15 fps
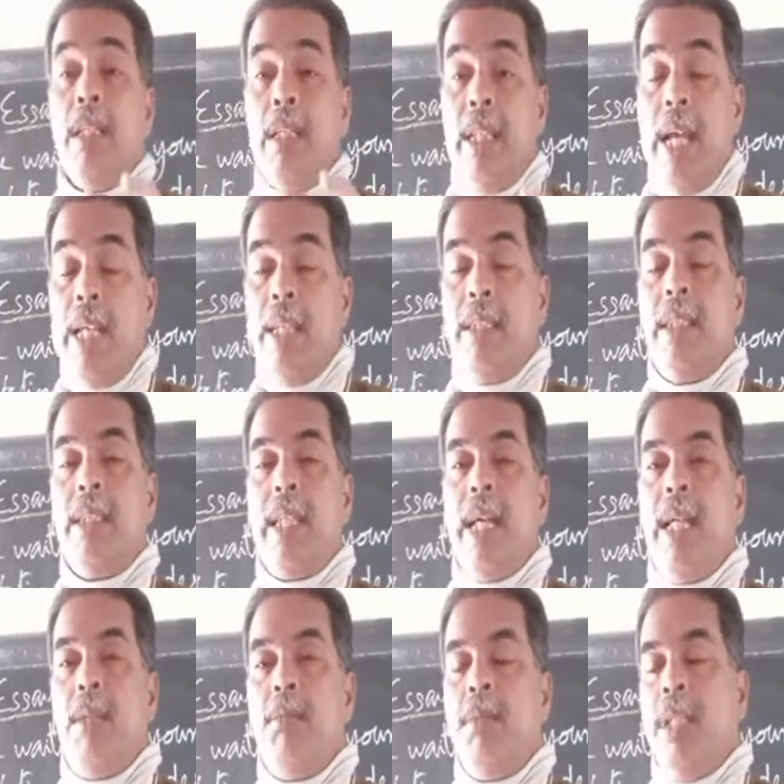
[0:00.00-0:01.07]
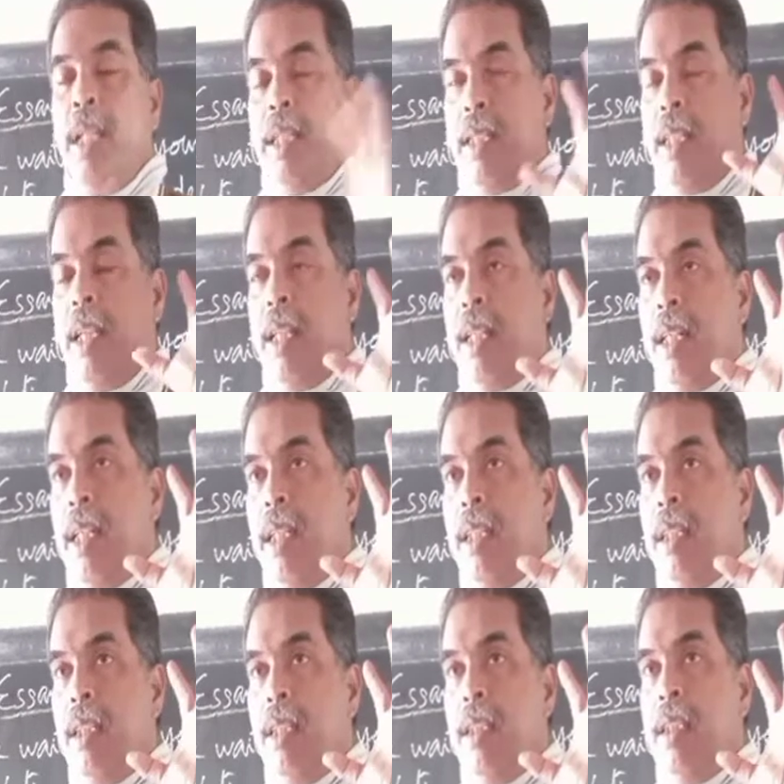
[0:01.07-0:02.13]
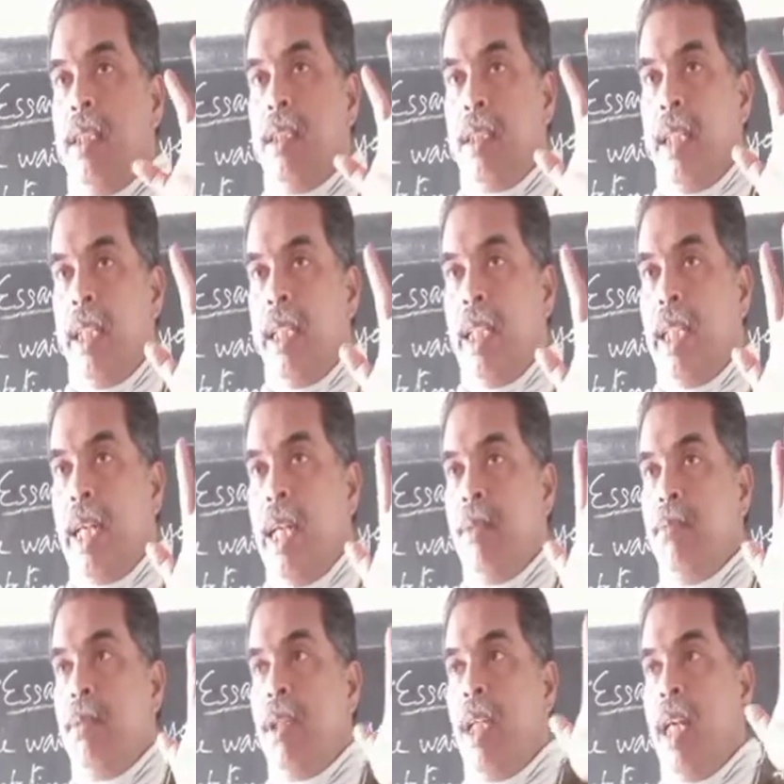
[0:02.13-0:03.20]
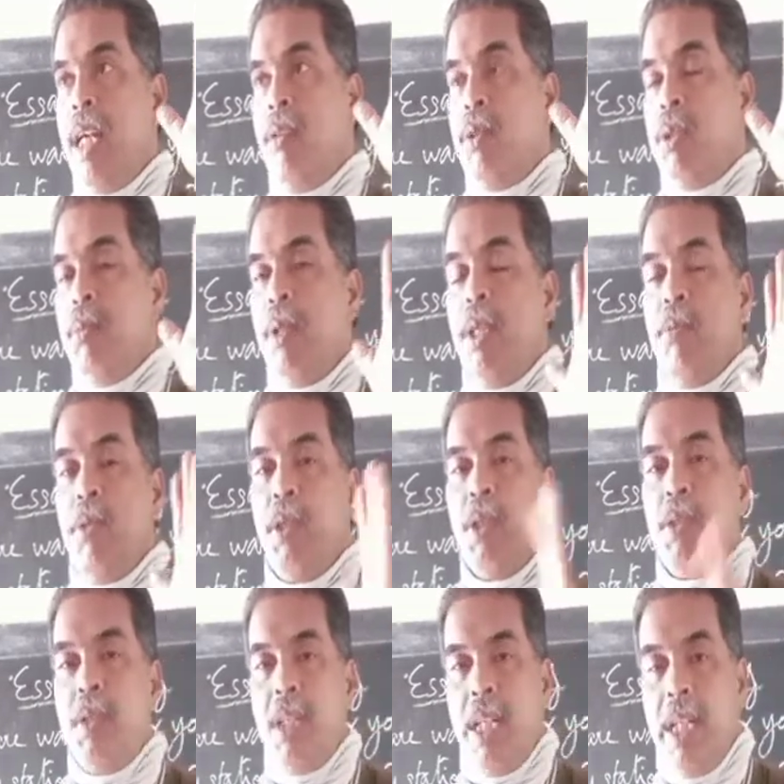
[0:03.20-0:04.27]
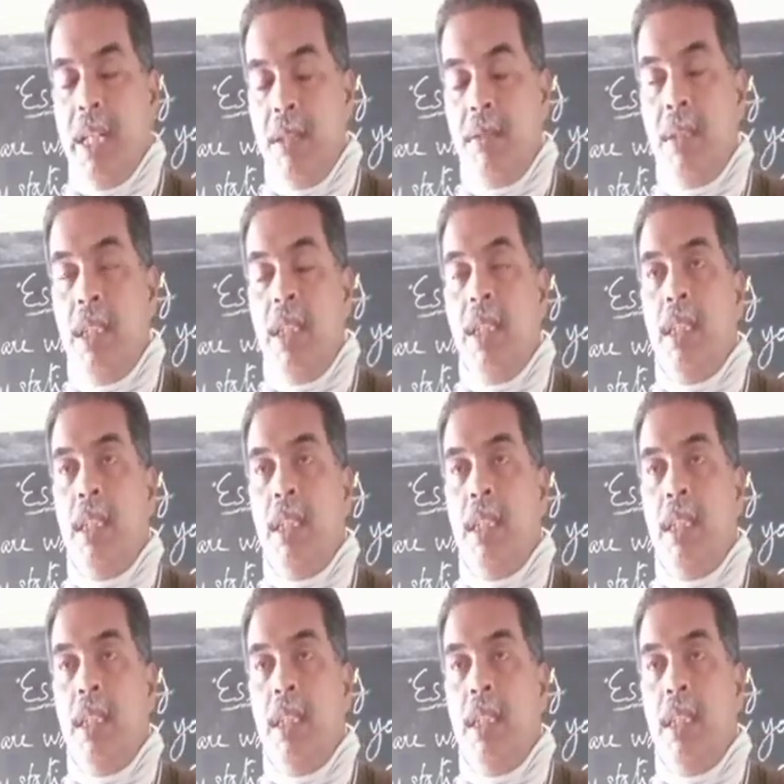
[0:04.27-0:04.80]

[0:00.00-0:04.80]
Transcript: That's the time exactly is getting time, announcement about your train